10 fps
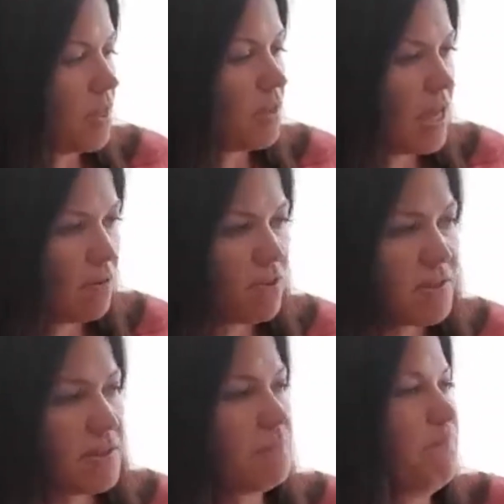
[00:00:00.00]

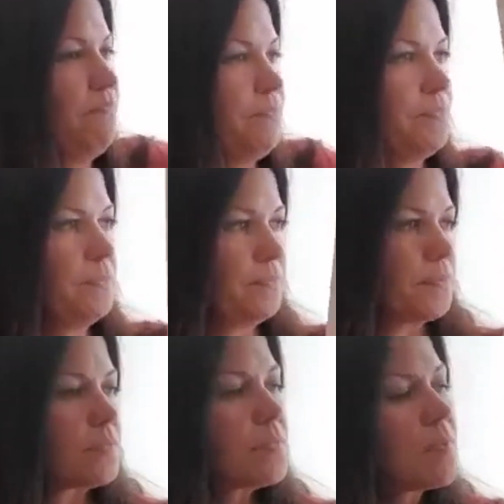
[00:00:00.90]
Canvas.
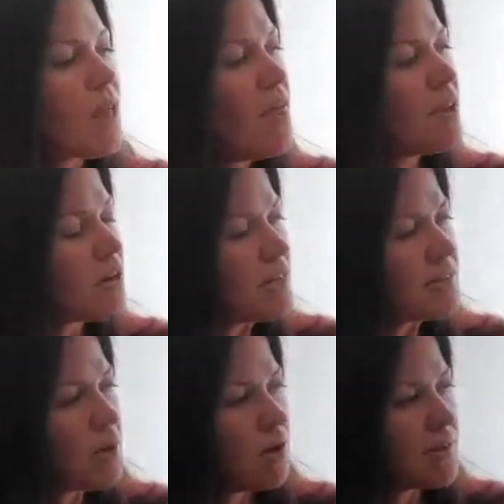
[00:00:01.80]
There
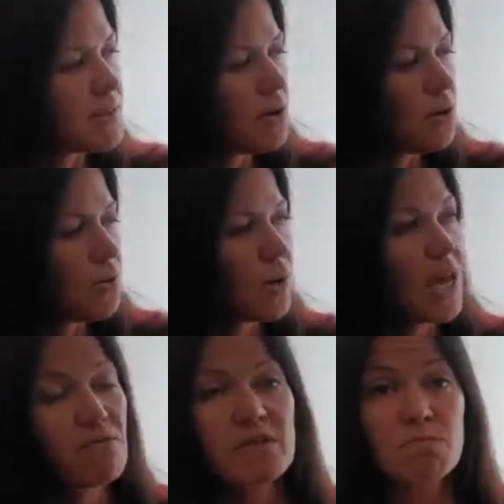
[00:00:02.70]
is also
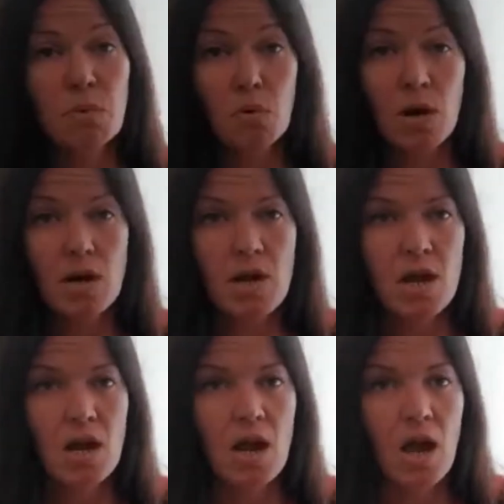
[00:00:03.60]
canvas board,
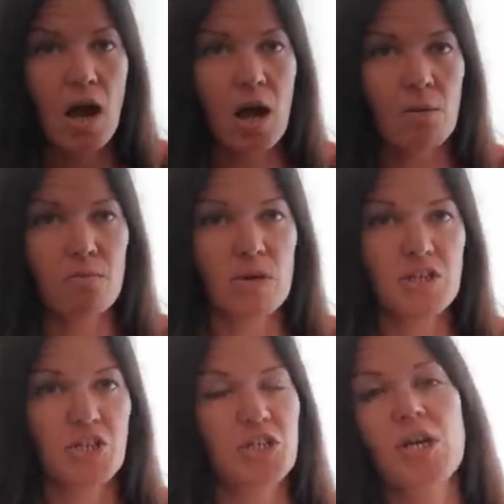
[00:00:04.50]

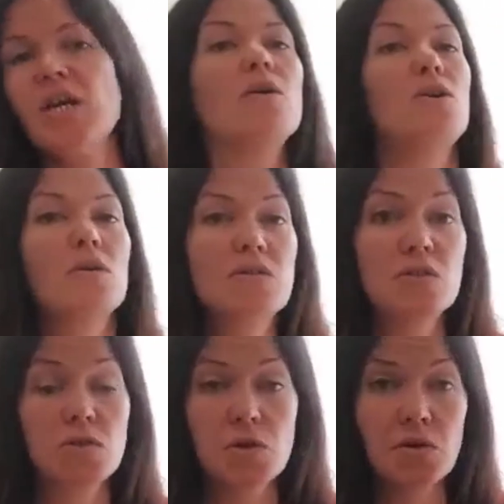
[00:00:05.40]
which you can
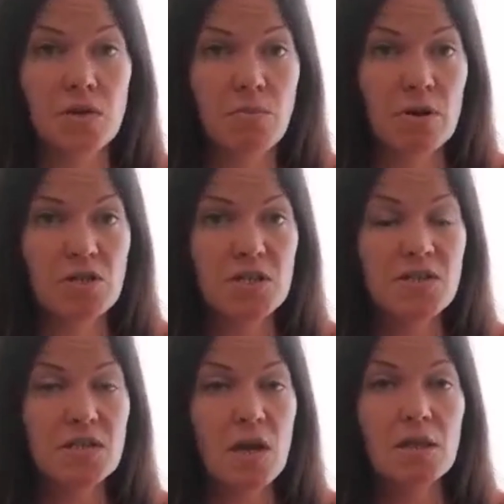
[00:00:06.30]
certainly
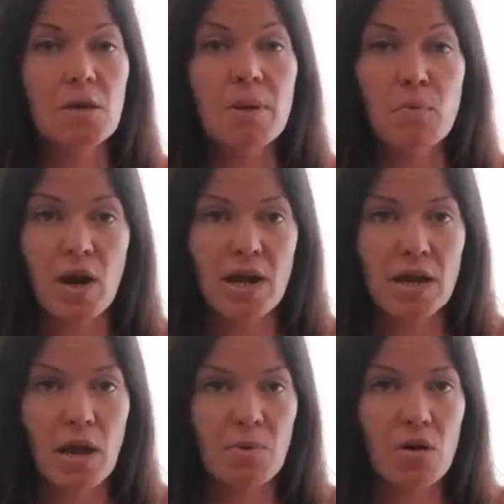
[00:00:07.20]
purchase, a little bit more
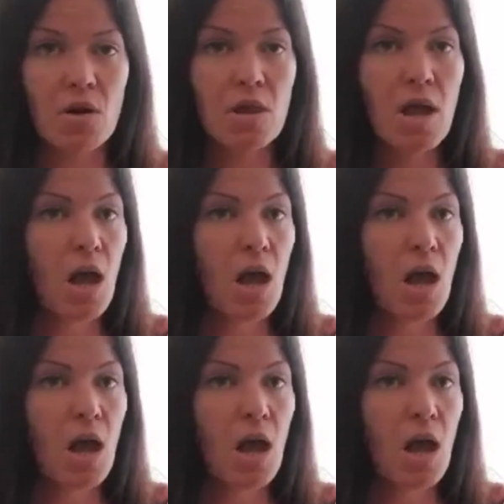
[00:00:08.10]
economical.